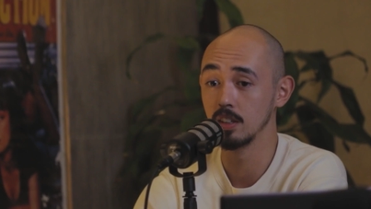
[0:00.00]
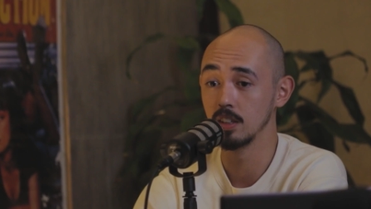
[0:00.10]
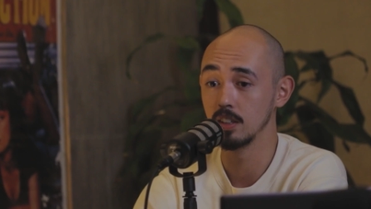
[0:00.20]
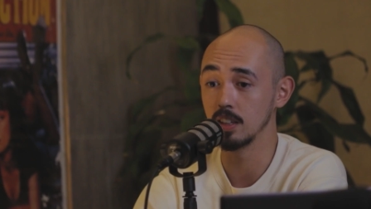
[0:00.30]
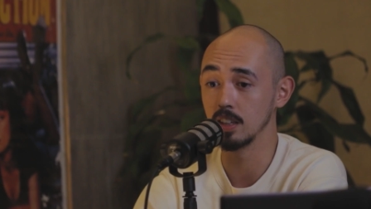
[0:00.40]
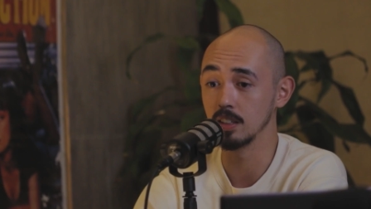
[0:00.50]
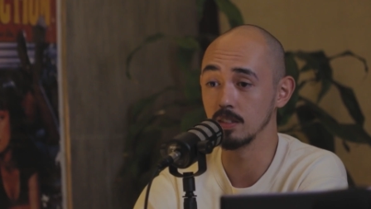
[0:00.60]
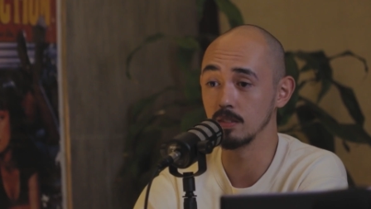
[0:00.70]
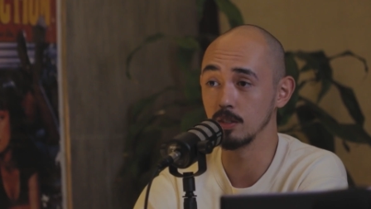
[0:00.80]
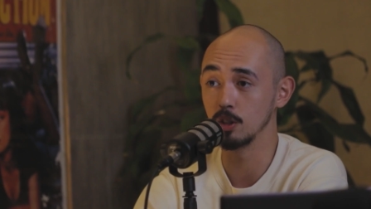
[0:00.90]
that,
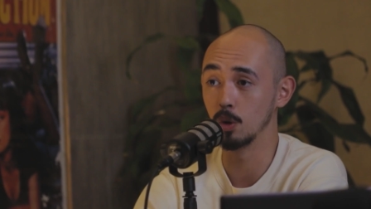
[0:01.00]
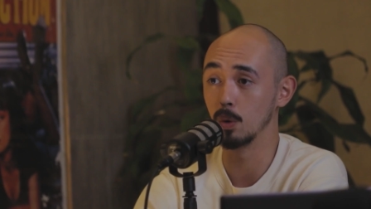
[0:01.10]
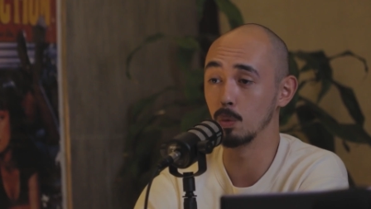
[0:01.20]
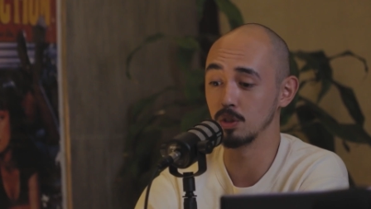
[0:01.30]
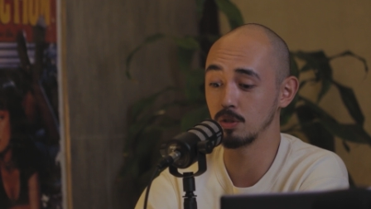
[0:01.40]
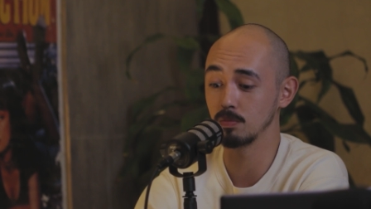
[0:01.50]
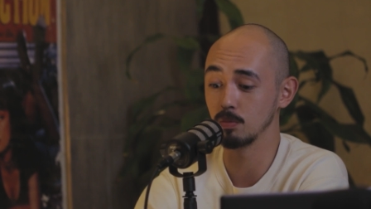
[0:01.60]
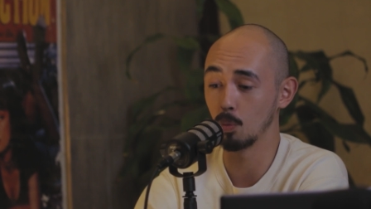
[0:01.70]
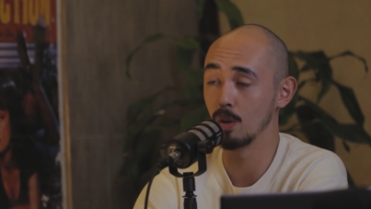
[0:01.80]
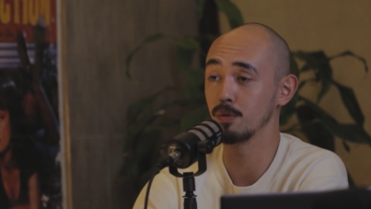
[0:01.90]
you know, it was
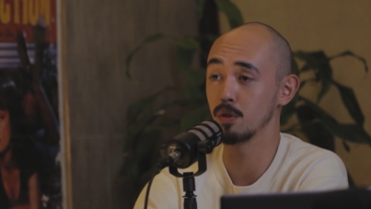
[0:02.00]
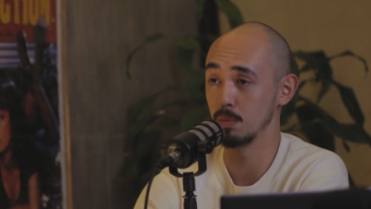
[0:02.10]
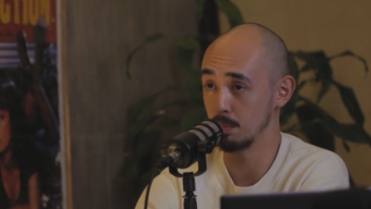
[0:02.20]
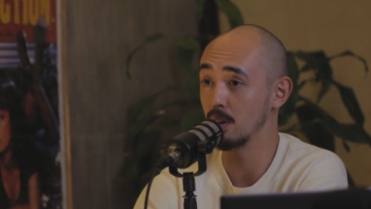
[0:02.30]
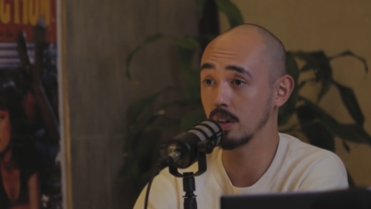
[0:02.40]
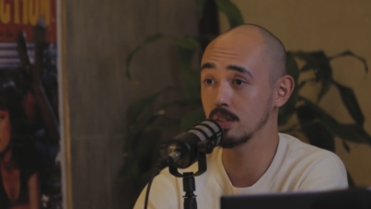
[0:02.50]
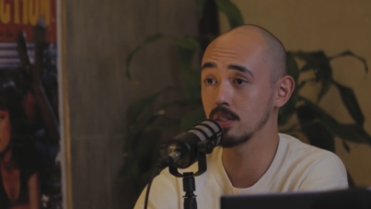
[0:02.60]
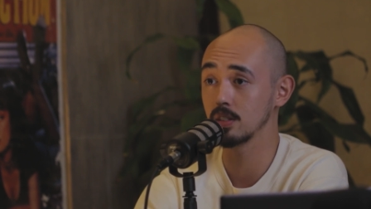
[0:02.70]
one for the books.